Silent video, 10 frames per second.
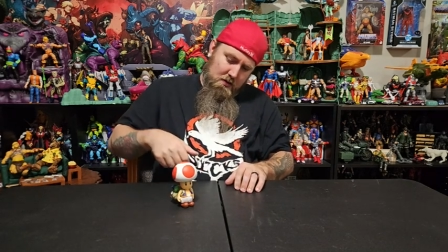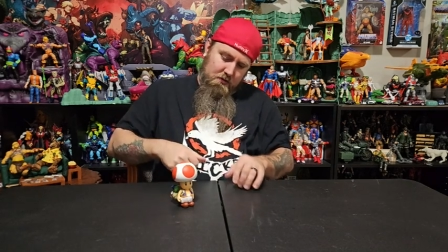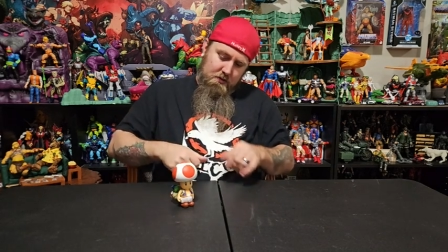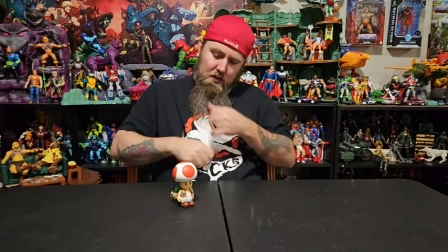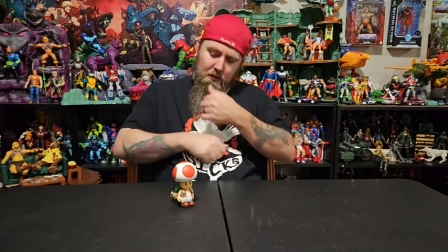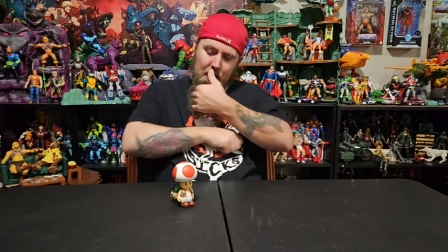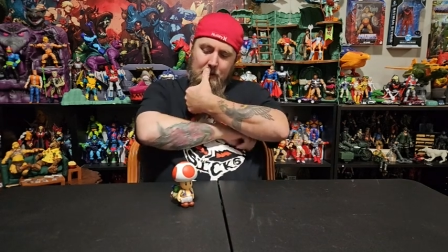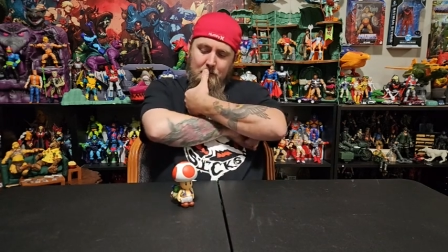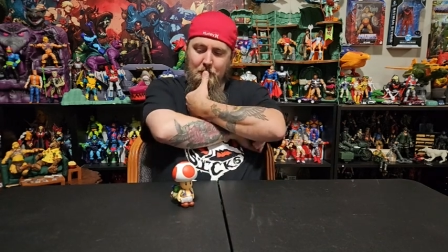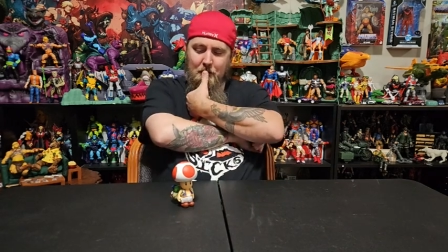So I
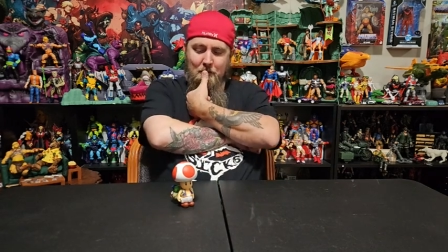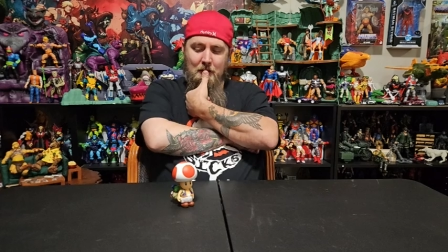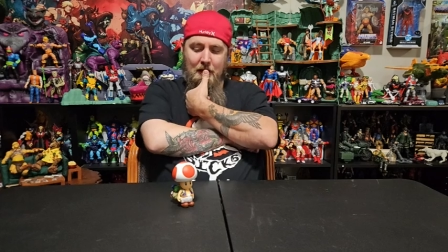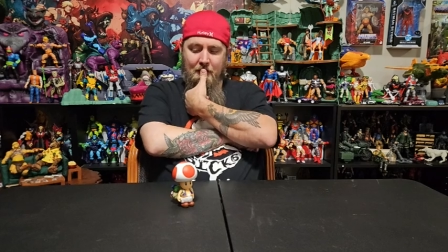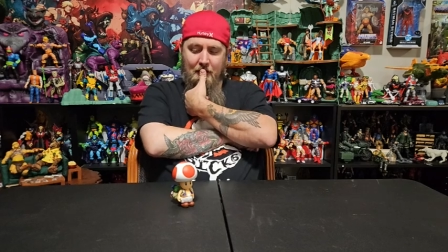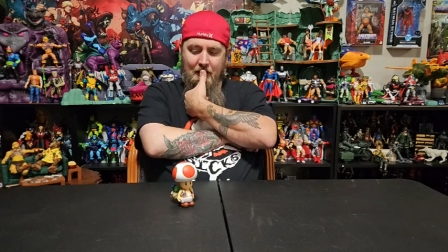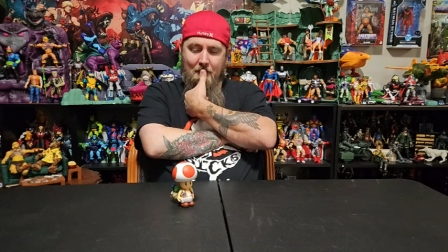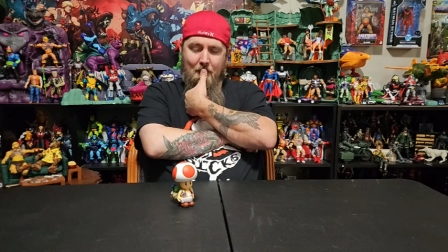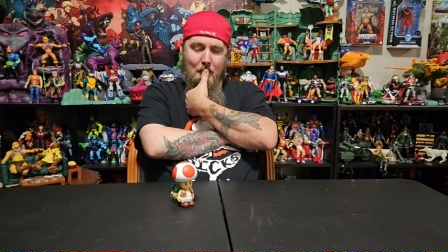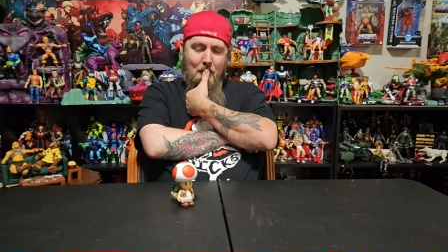can put him like
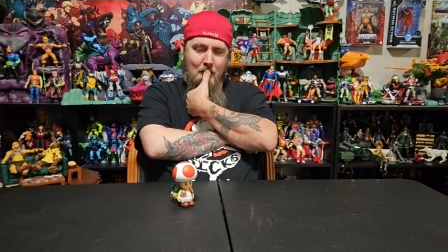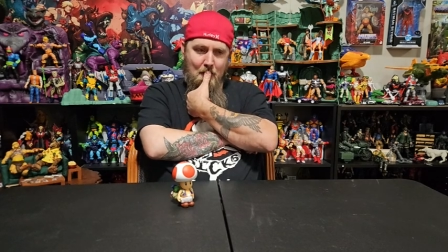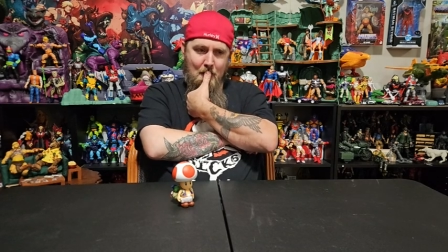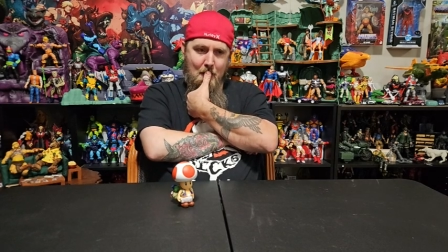that. Huh.